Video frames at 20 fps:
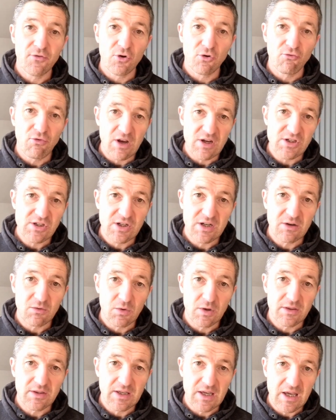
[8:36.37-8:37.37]
If you're wrestling
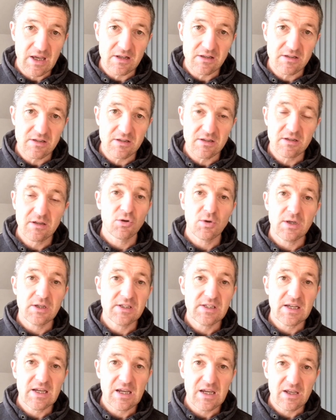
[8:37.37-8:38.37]
with kids doing
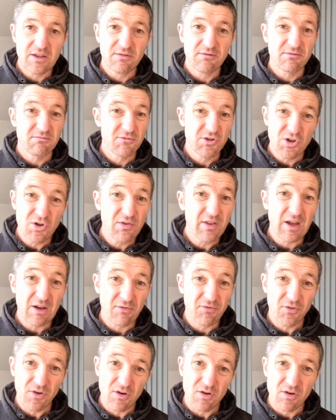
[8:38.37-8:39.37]
teeth, do
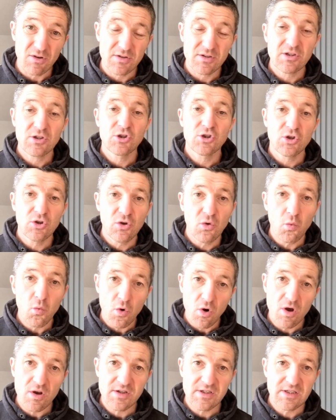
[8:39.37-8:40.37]
that first. Do the
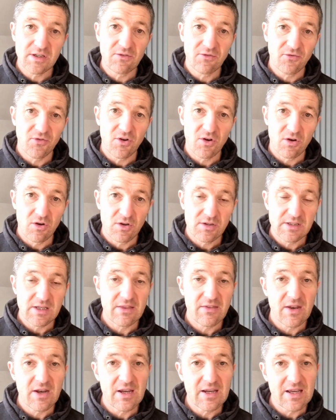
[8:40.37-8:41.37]
worst thing first,
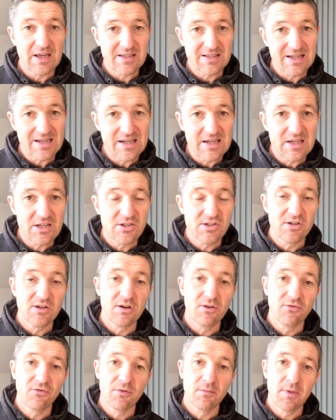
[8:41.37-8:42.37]
and then it gets
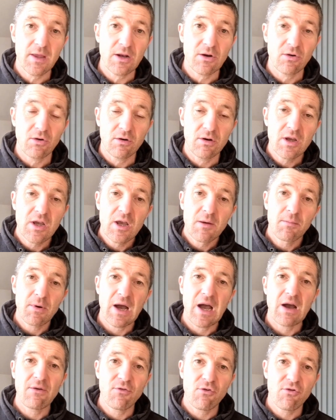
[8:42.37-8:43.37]
easier from then on.
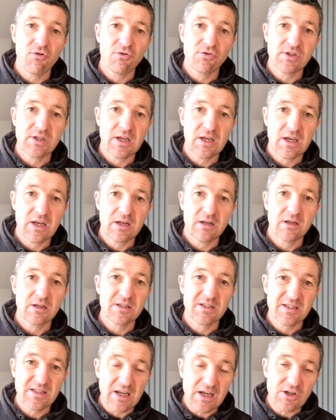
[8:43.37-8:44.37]
But have a routine,
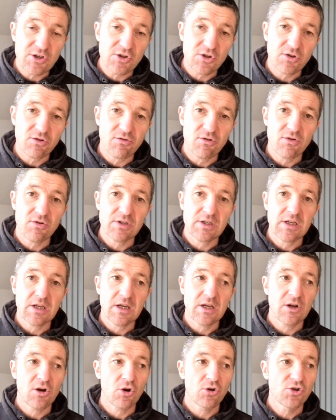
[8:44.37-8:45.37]
stick to the
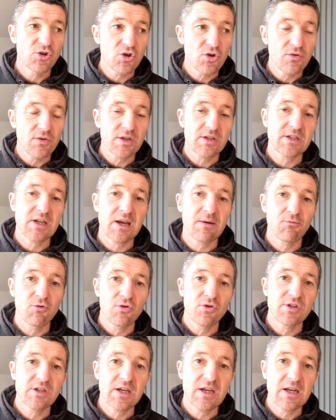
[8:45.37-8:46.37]
routine, and do the same
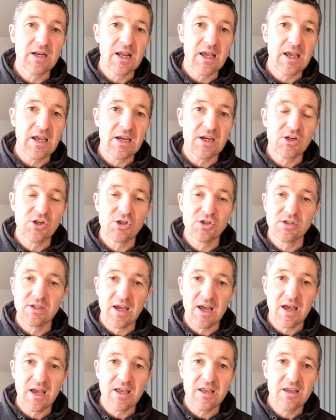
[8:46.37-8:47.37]
routine each
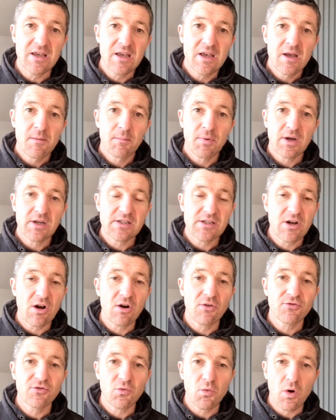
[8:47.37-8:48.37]
day, because then
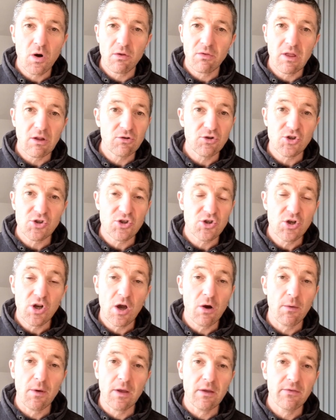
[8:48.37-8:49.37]
after a while, they'll just
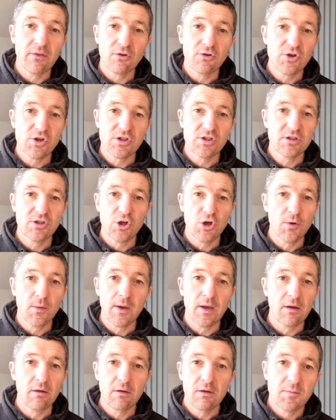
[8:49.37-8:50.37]
know it. They'll just do
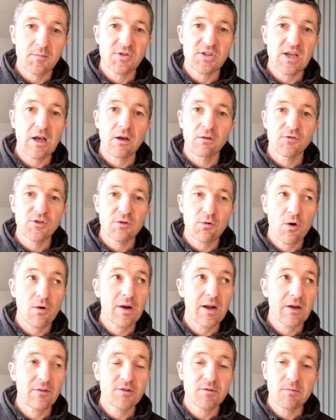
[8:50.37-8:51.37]
it themselves. You
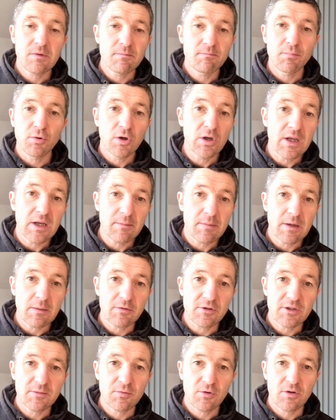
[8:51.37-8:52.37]
won't have to be bullying
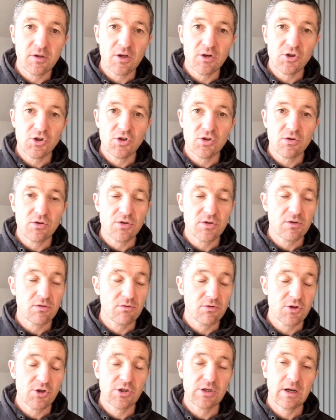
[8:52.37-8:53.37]
people to put their shoes on,
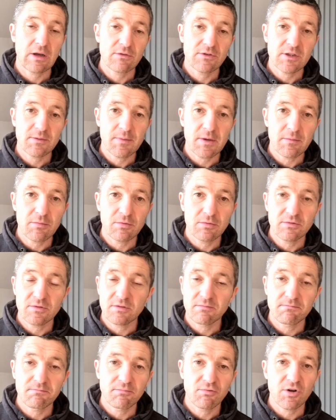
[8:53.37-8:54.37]
or shouting people
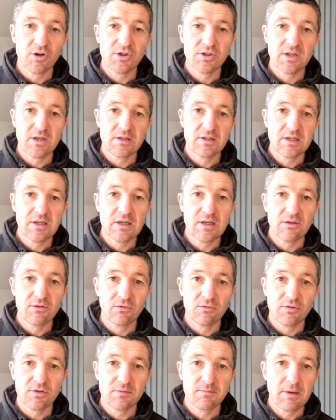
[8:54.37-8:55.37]
to brush their teeth,
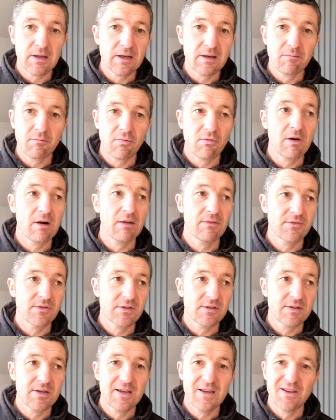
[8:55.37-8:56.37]
or smelling breath
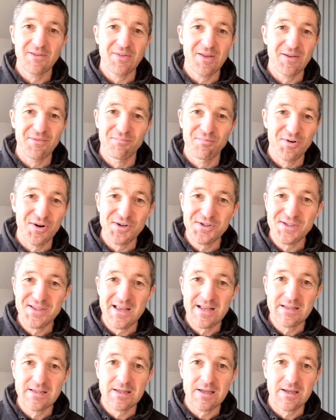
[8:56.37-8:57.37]
to see they brush
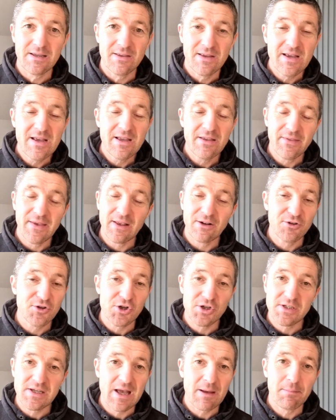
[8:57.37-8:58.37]
their teeth. It'll
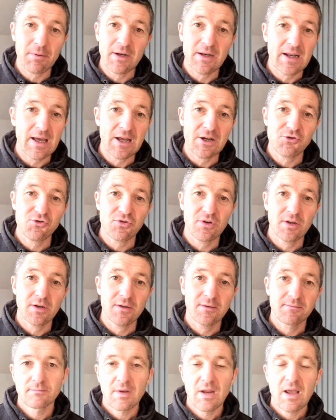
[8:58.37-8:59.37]
just happen
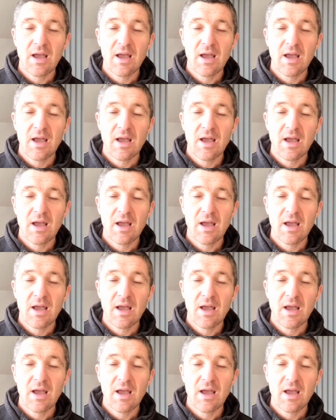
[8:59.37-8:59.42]
naturally.